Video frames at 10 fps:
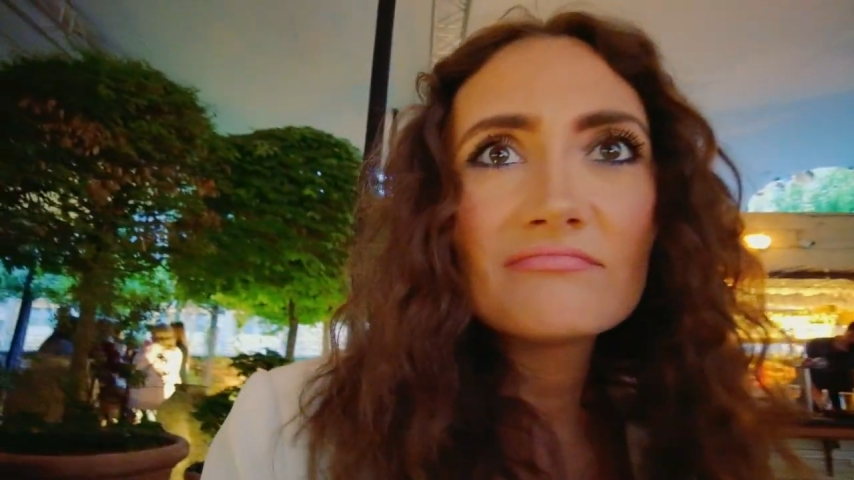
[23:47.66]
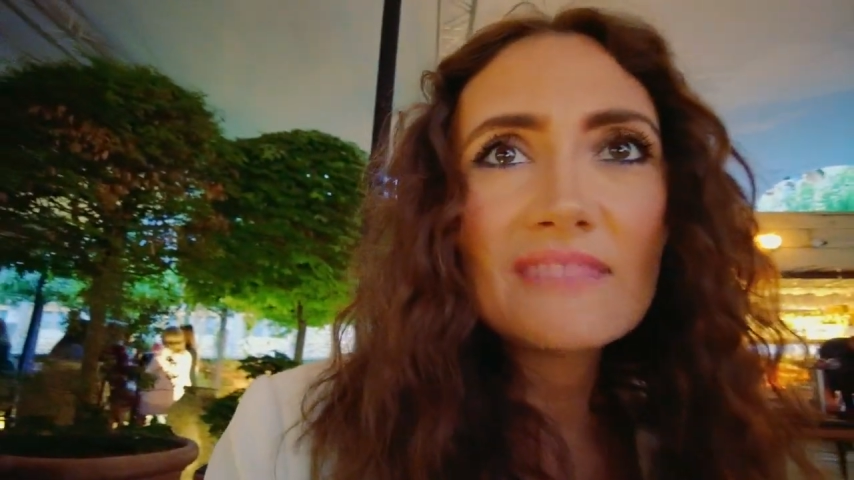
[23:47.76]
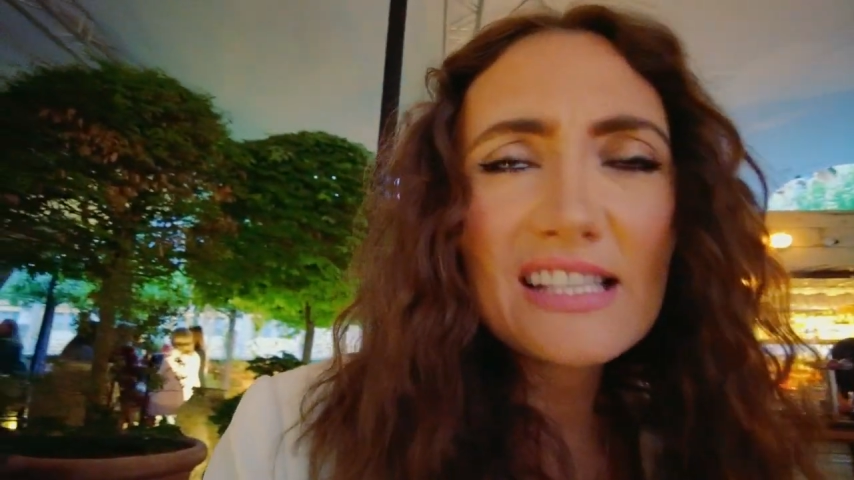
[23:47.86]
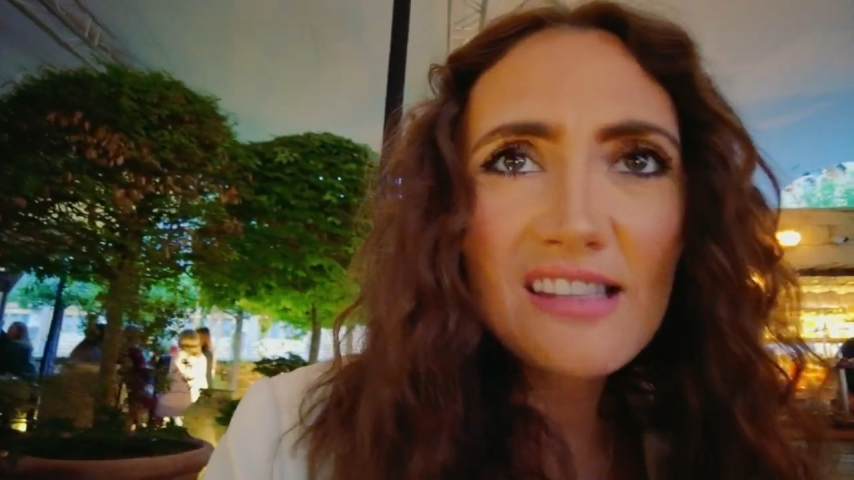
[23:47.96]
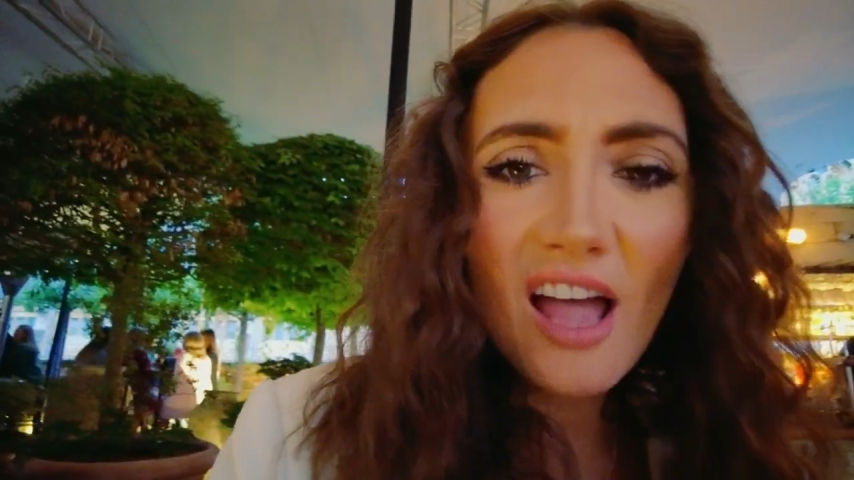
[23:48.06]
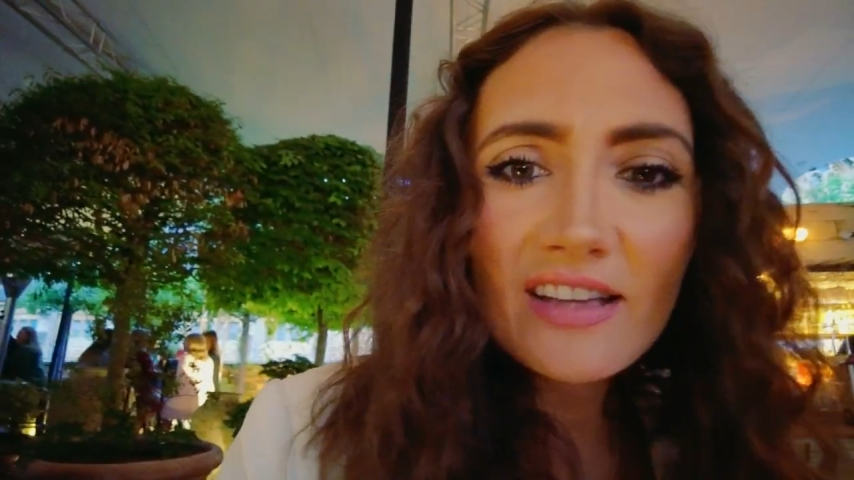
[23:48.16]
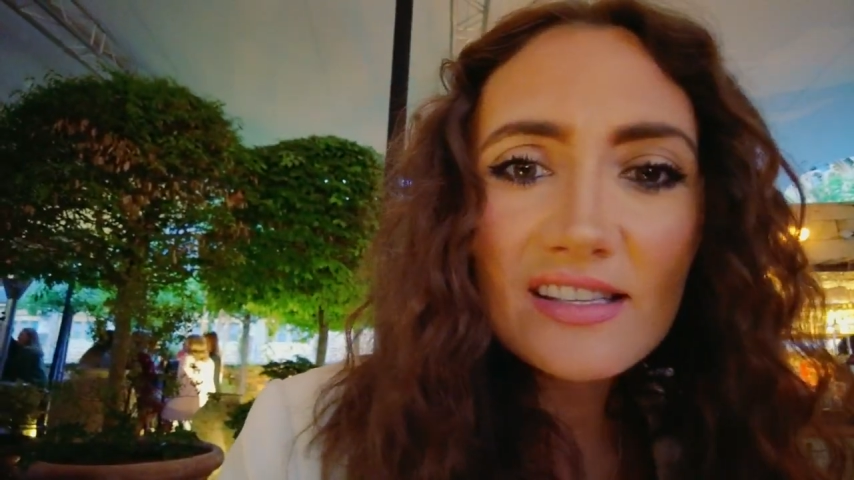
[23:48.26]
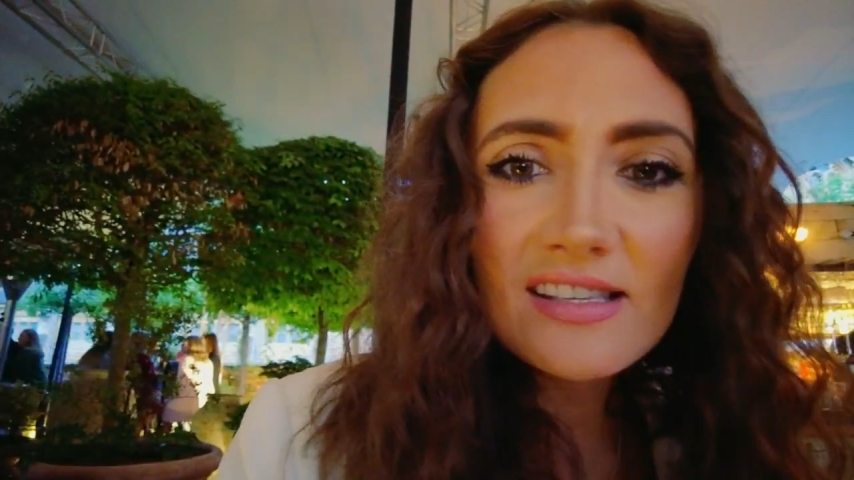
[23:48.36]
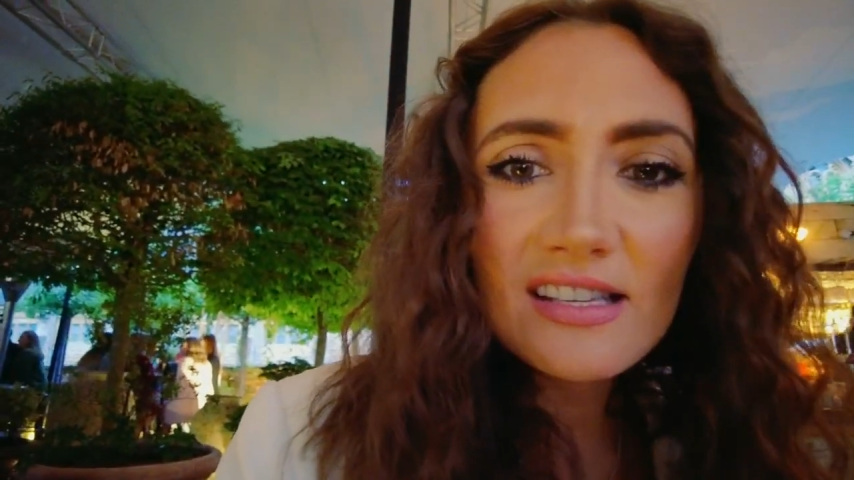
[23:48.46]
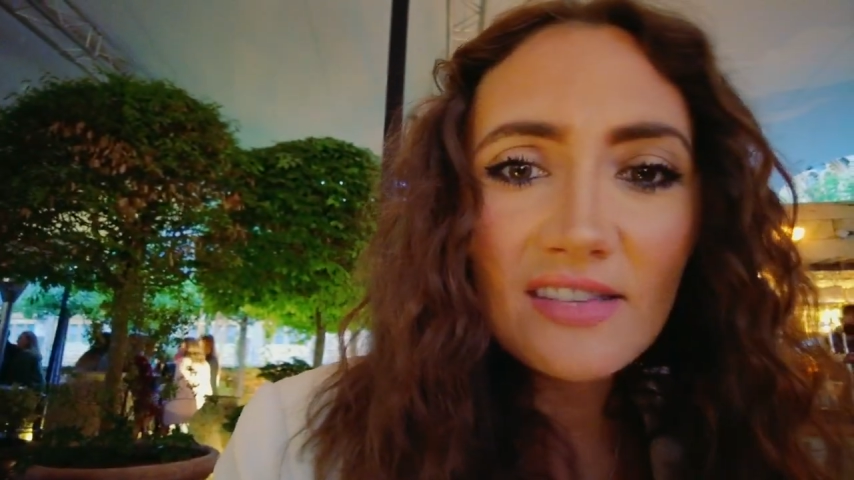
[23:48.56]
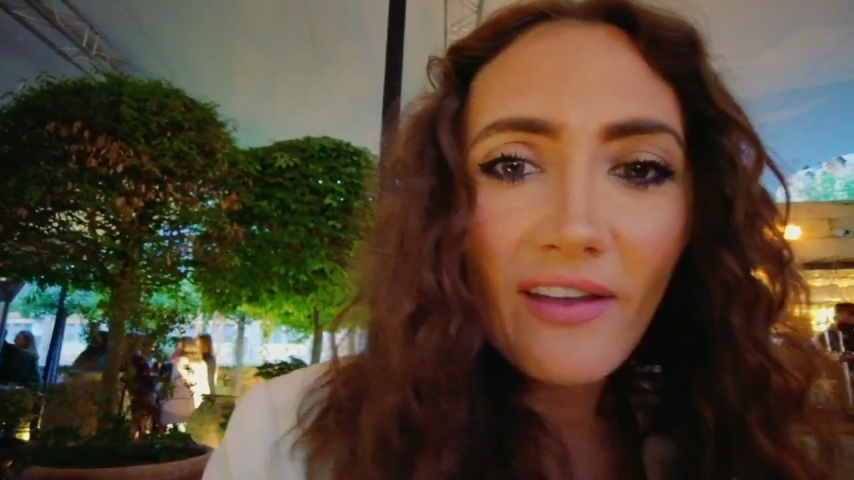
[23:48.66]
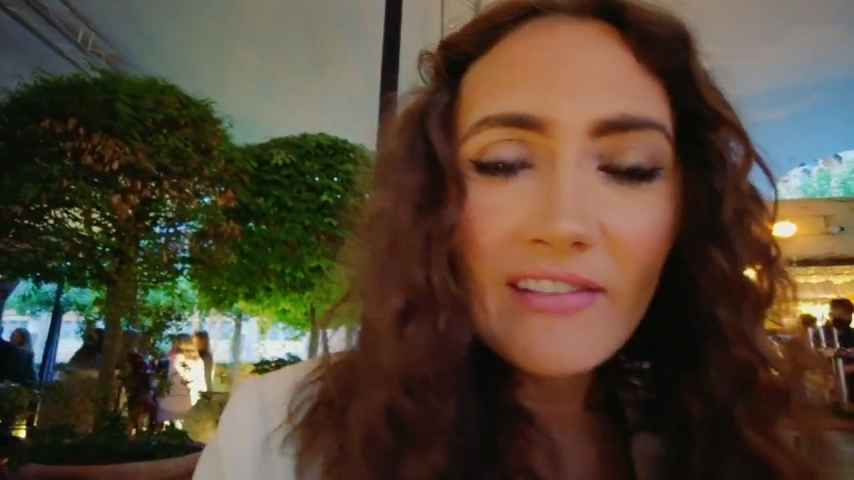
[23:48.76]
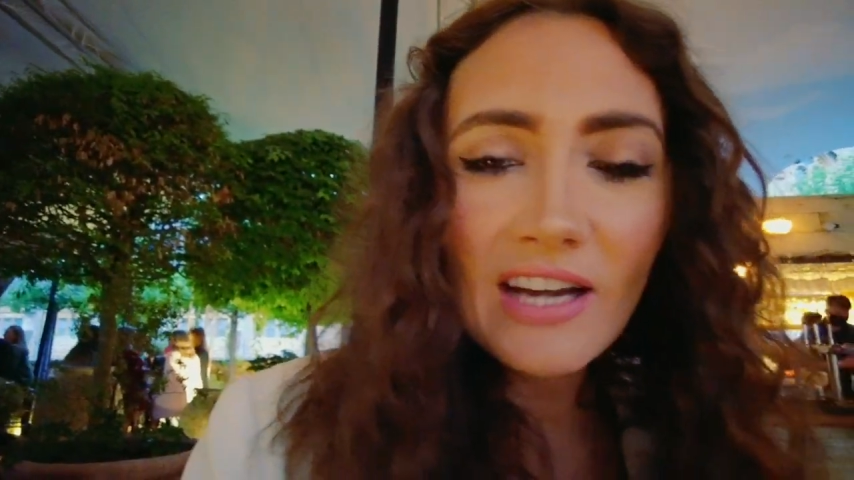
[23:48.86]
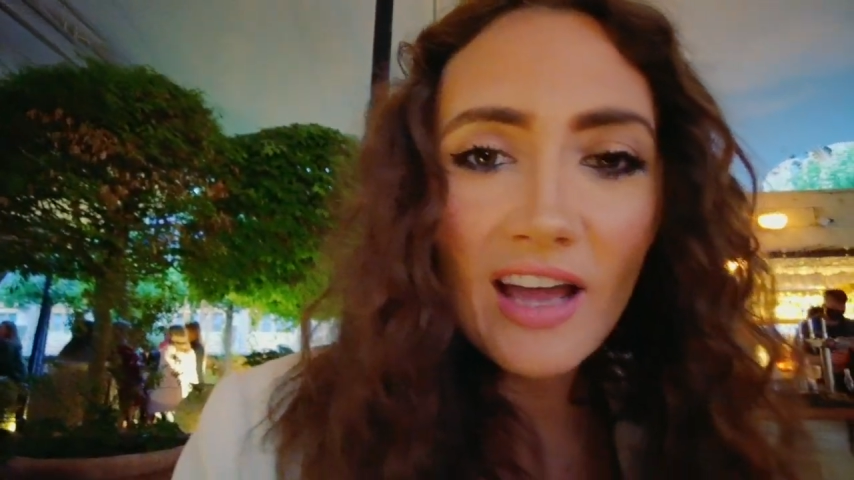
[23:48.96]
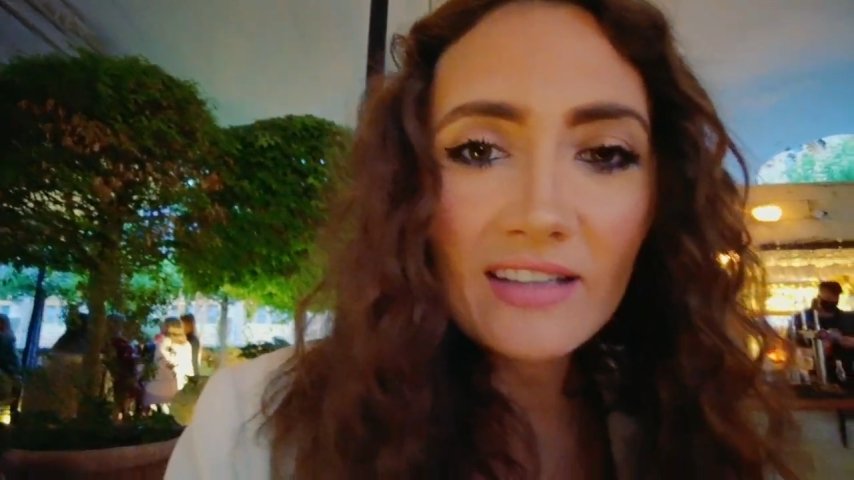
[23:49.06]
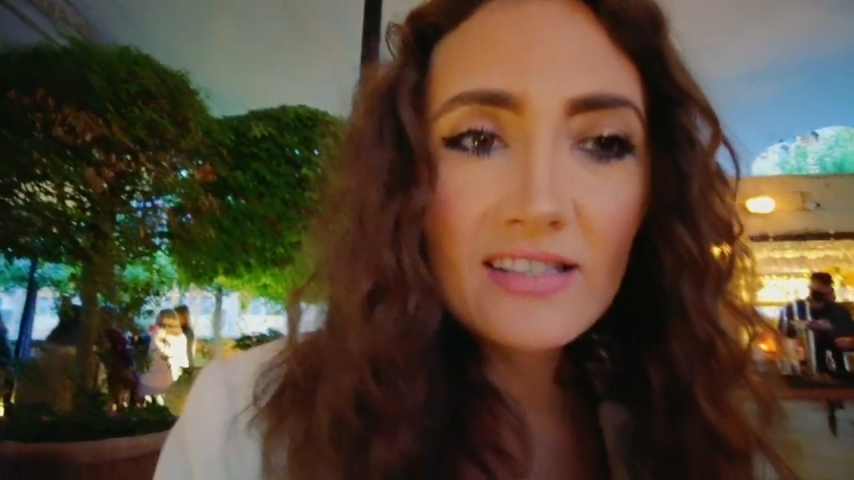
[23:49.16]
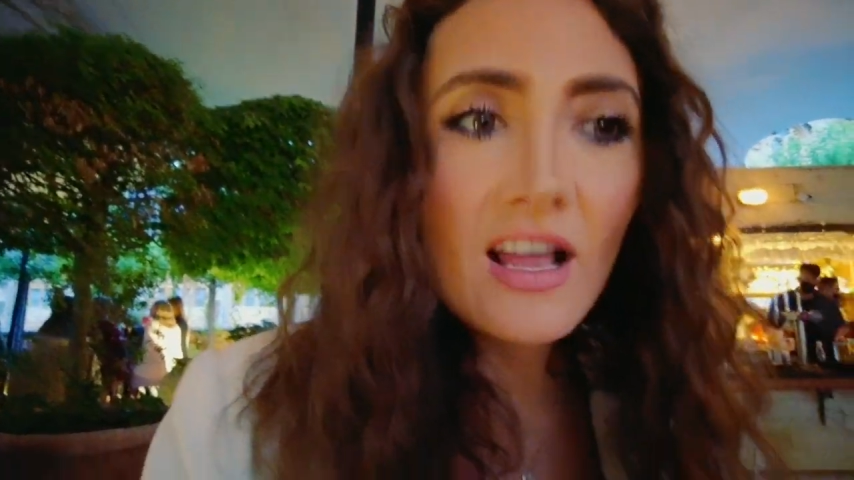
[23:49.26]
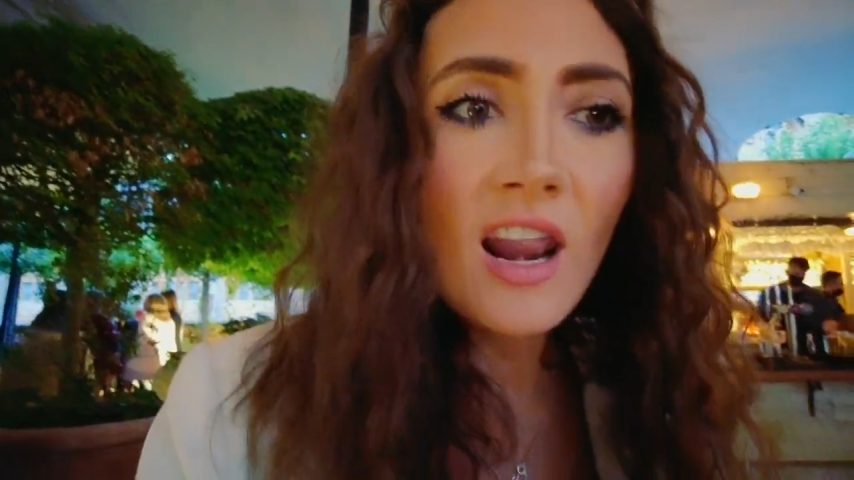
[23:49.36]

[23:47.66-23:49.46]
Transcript: It's, nice. nice. It's very nice. Yeah.